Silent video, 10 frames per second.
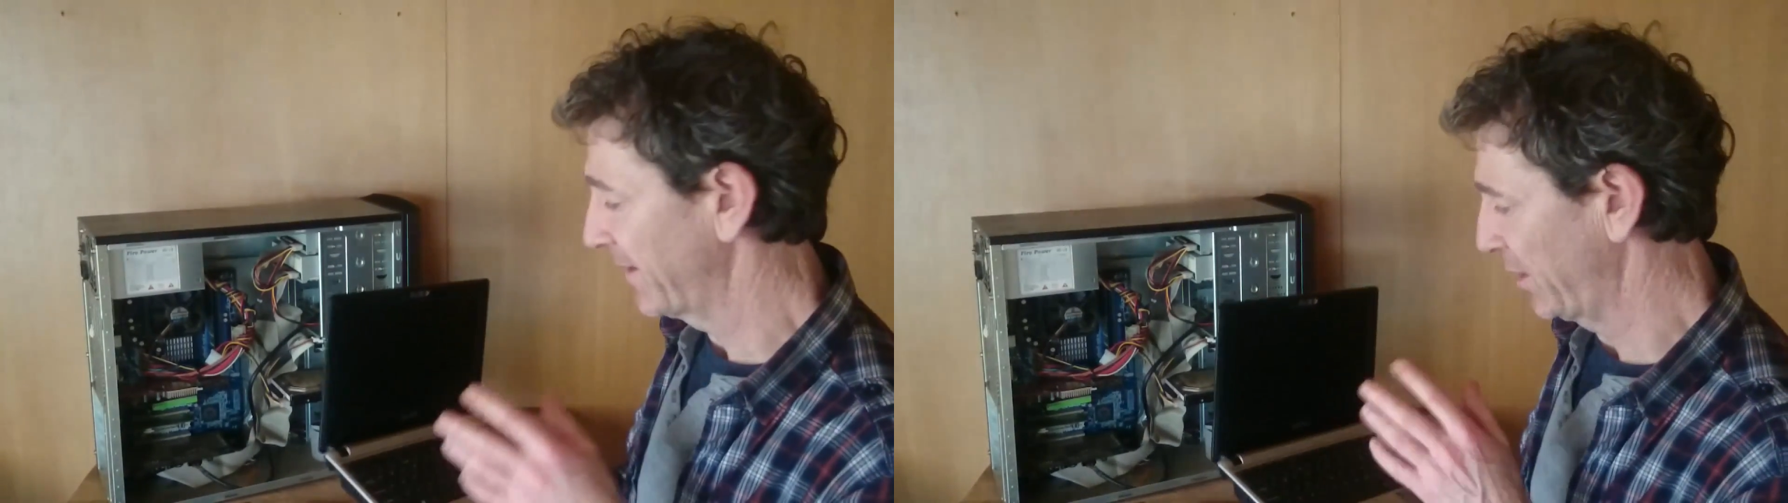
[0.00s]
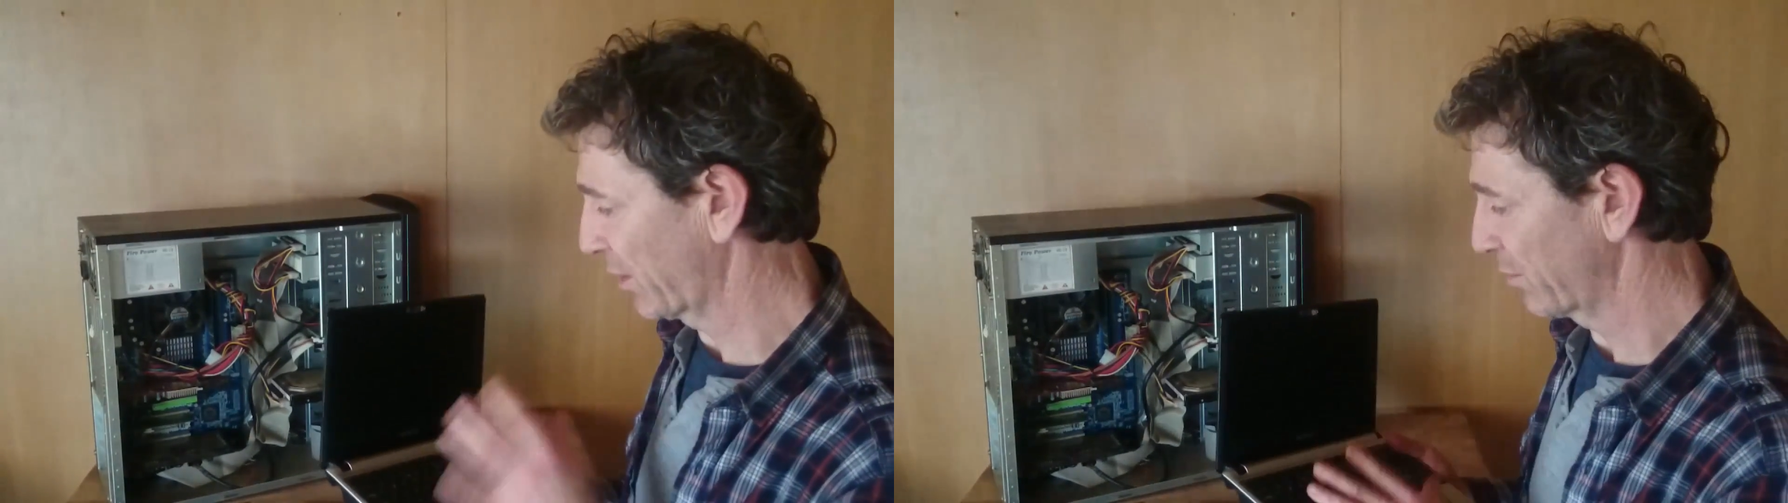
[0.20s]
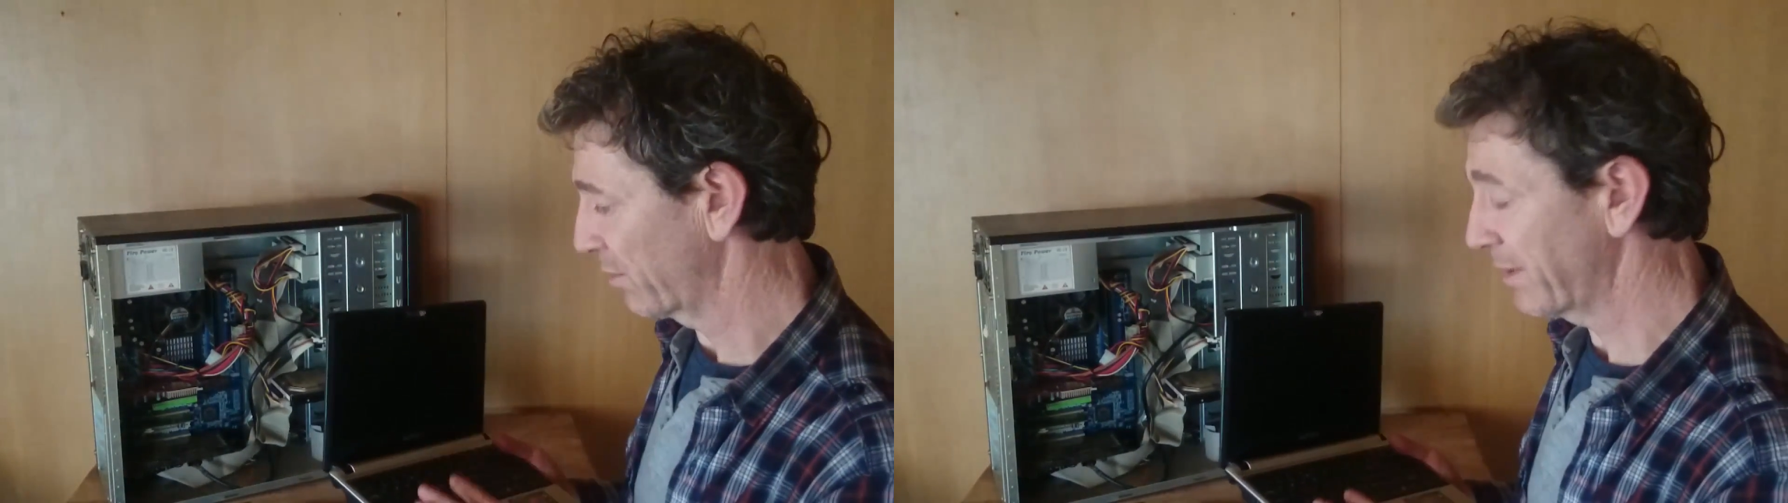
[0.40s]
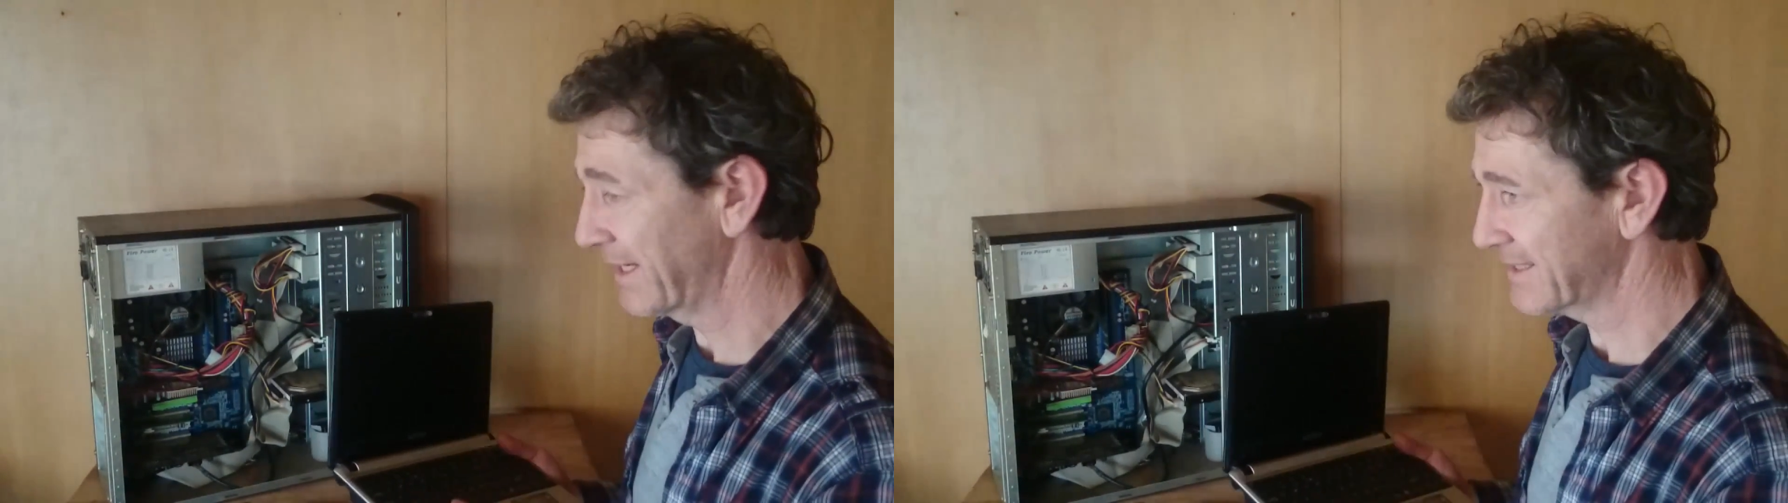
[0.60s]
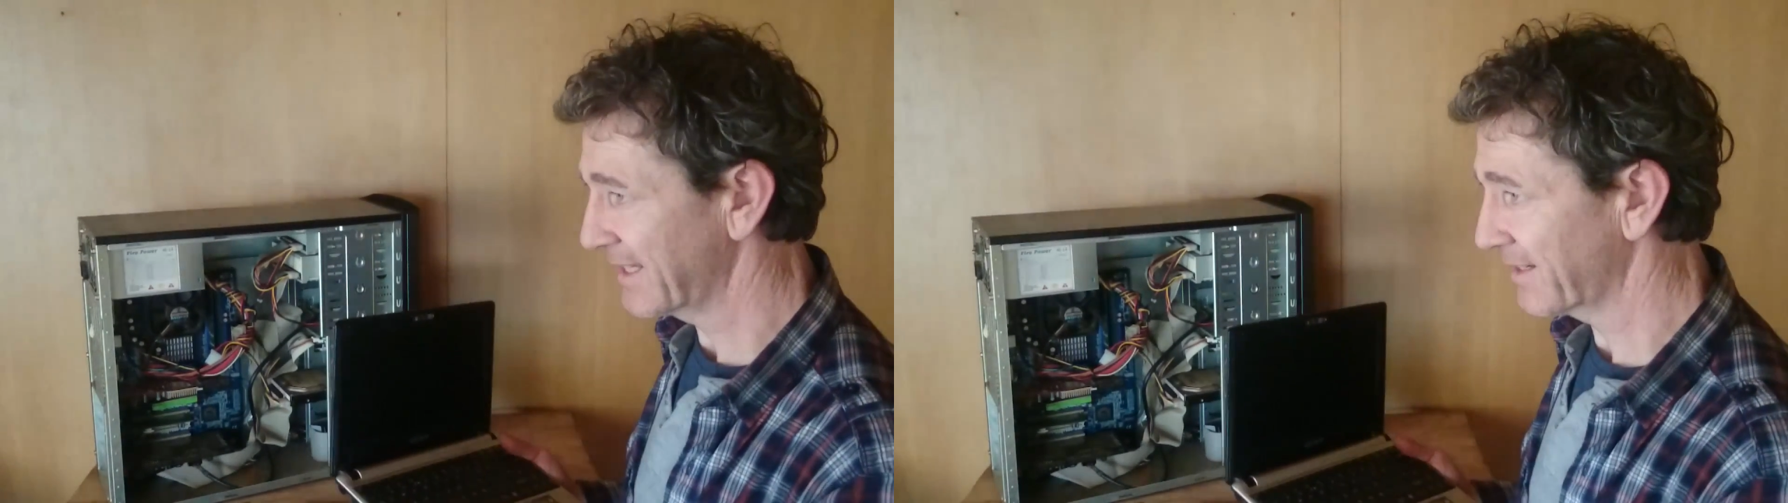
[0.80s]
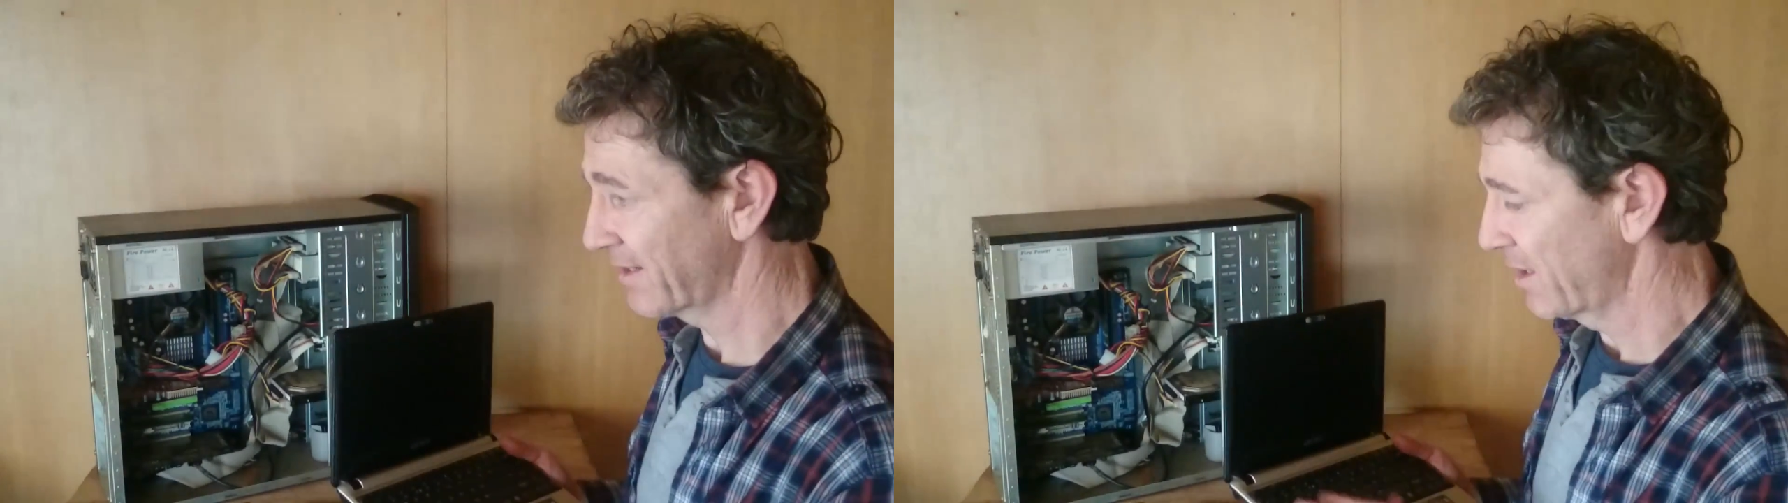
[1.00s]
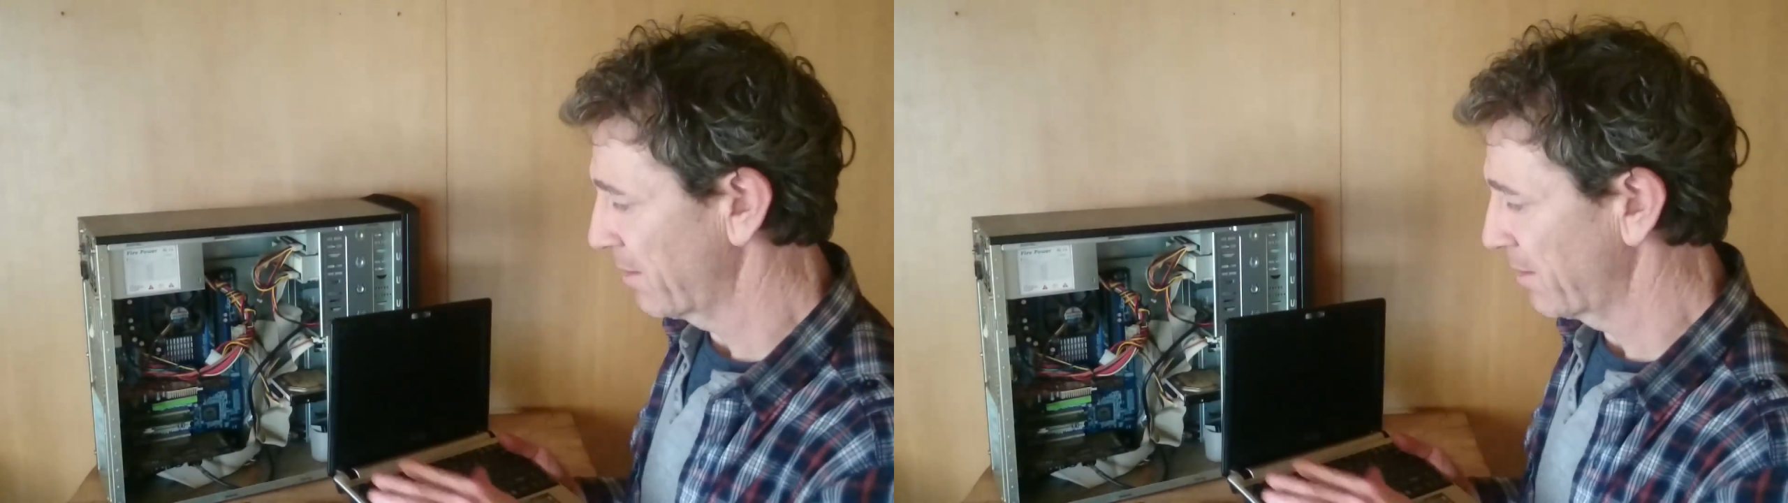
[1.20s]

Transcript: you can replace that.